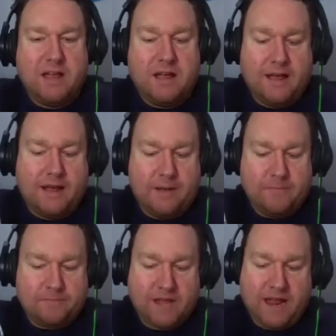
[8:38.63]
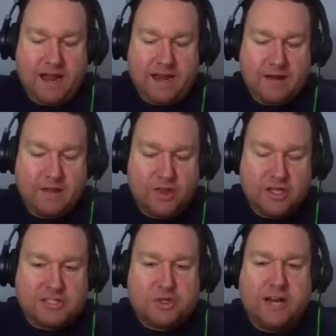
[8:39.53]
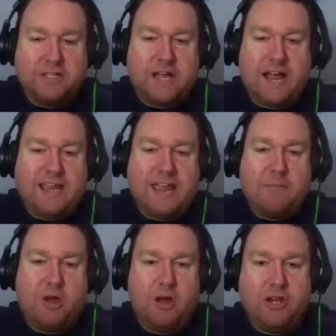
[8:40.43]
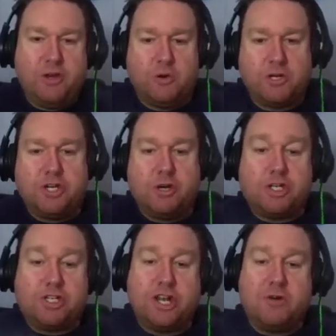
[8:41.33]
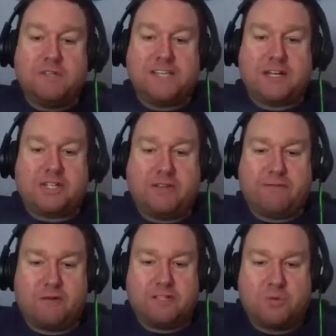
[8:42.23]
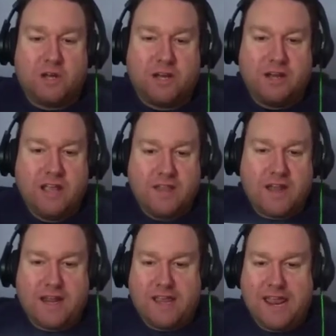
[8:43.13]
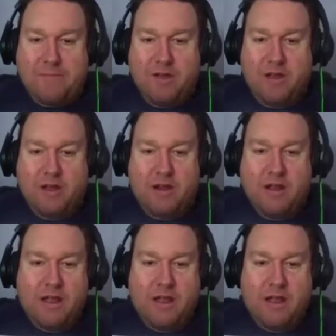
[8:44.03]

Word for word: Um, and the strange i came on your your show was actually the first one that i came on uh,